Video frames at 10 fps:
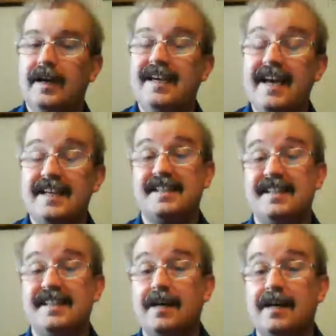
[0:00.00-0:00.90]

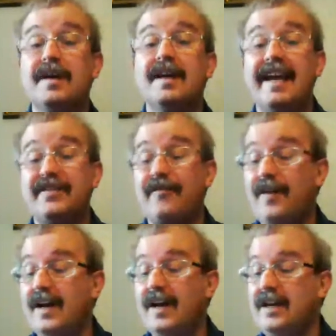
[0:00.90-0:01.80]
EST time is
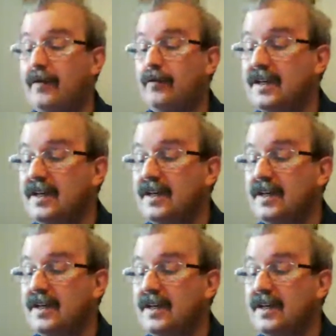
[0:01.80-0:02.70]
5 hours
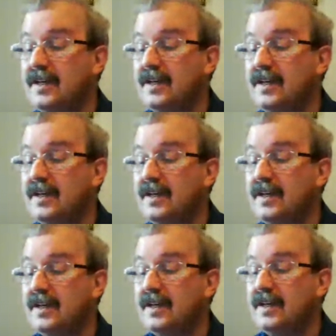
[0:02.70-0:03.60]

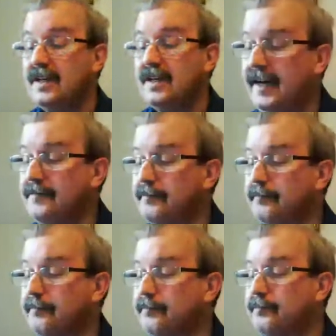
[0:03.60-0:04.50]
behind. Okay?